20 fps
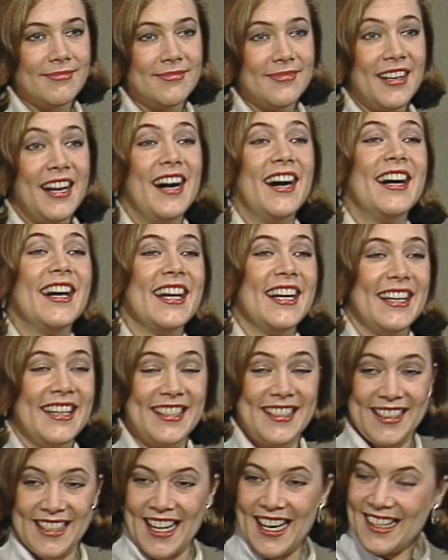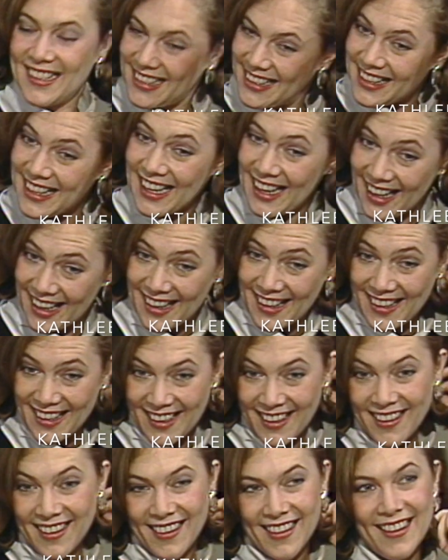Uh, you were, you know, sense, you, were, yeah. you were staying in a
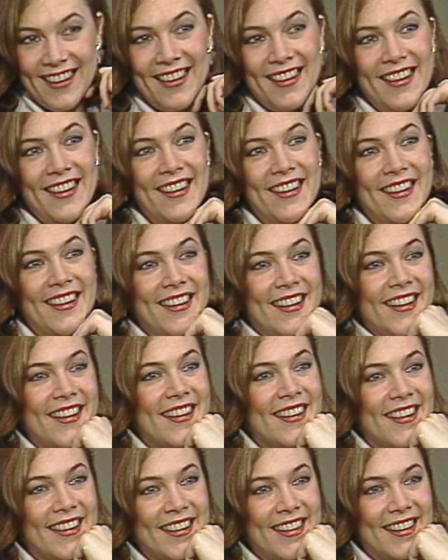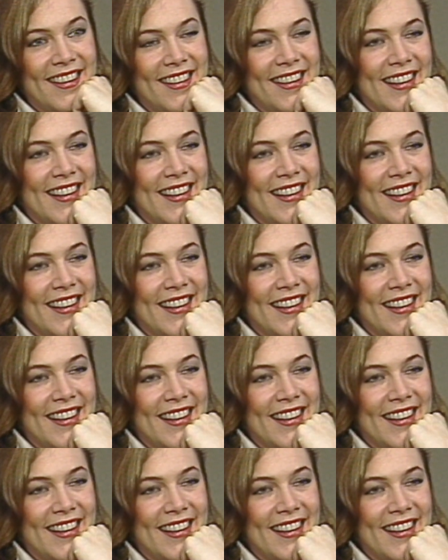suitcase a lot growing up.